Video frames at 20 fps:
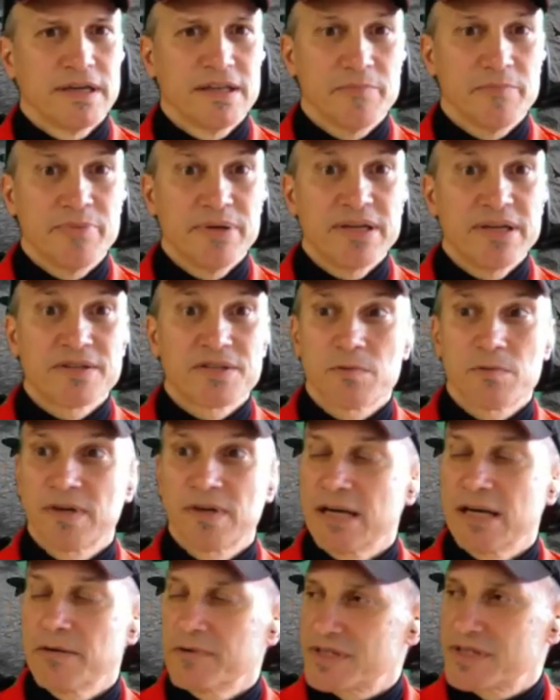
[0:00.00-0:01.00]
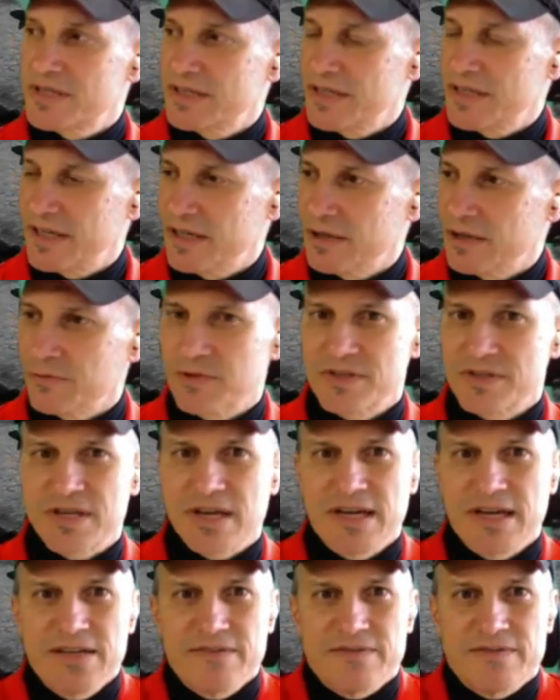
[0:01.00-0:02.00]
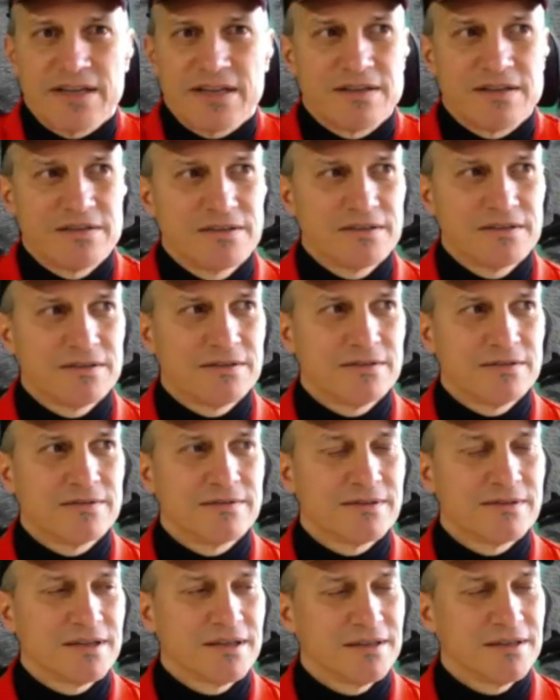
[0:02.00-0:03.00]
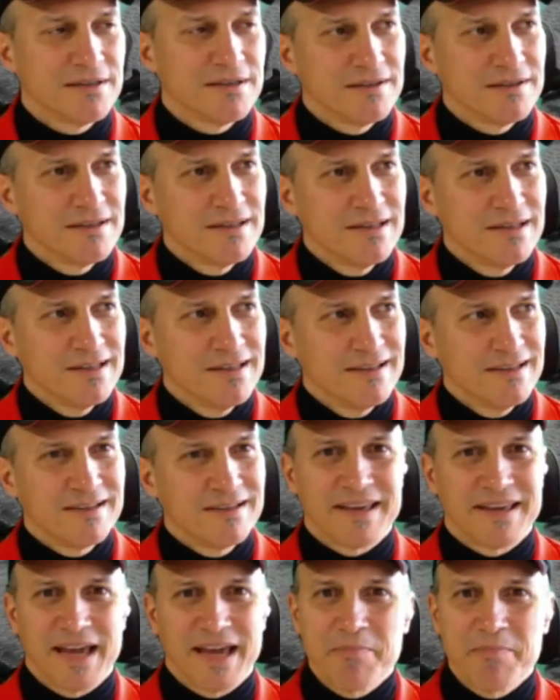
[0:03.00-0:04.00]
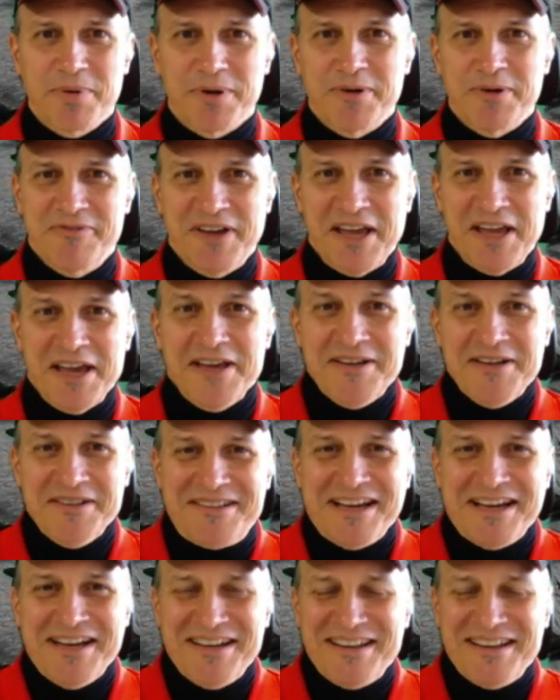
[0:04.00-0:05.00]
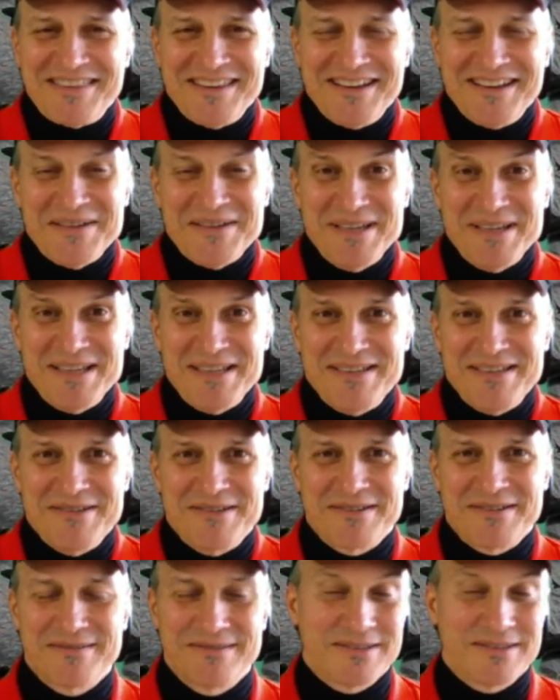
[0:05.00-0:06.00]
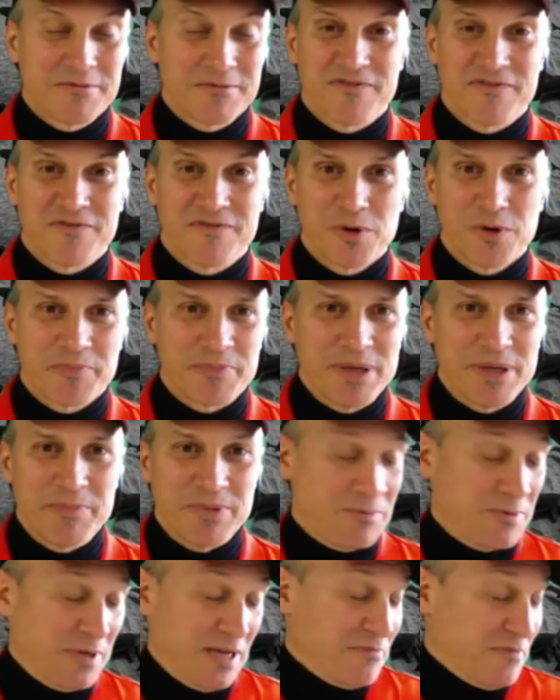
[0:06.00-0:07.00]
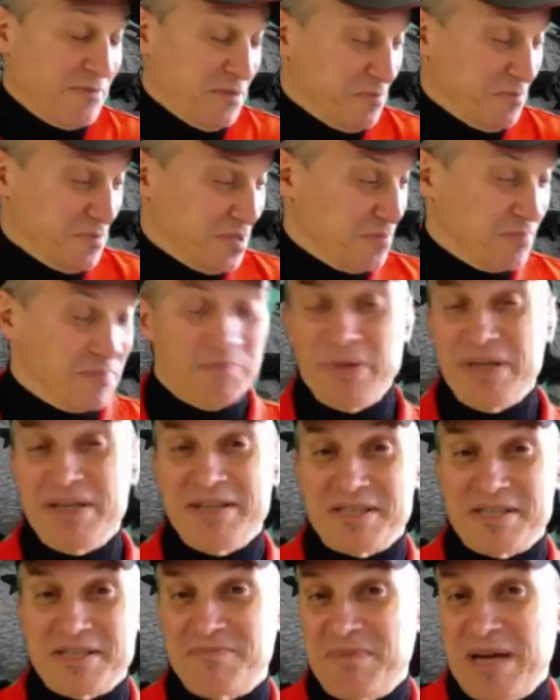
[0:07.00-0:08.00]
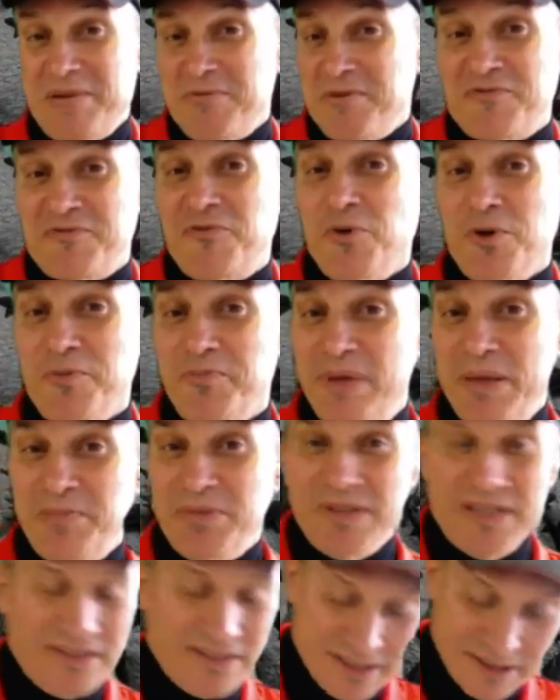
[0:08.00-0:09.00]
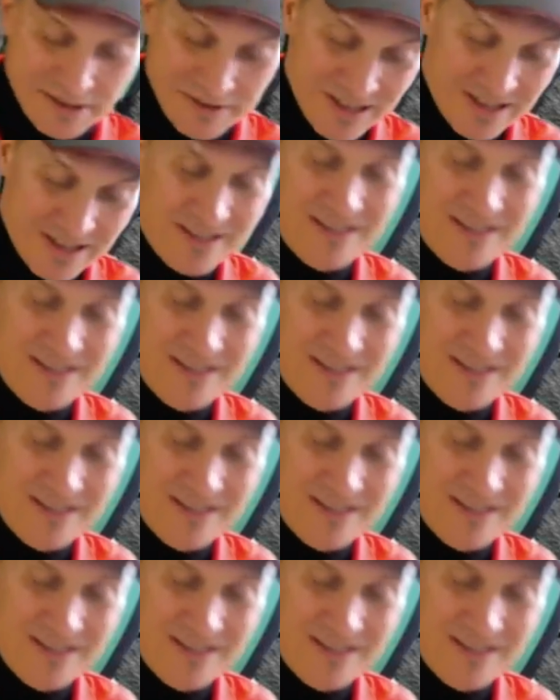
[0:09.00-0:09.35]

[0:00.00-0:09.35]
Yeah, the biggest one I was in here was kind of like a little uh, camper van kind of thing. I mean, you, there were four people. I, uh, biggest, either four people in there